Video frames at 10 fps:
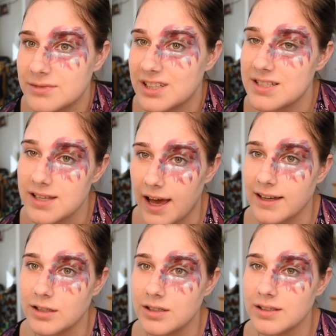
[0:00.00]
This
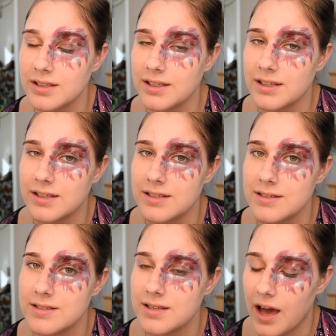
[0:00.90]
eye look
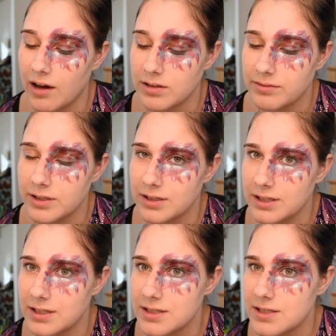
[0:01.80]
is how I feel on
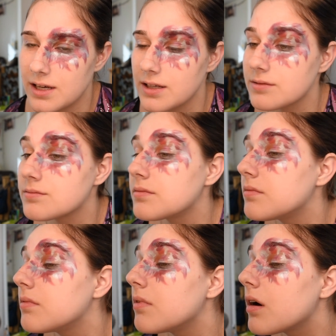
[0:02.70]
the inside
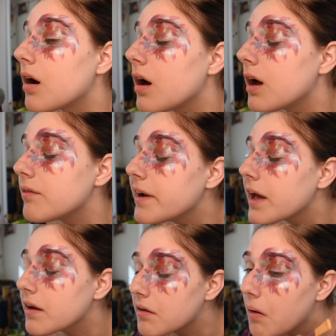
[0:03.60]
every day.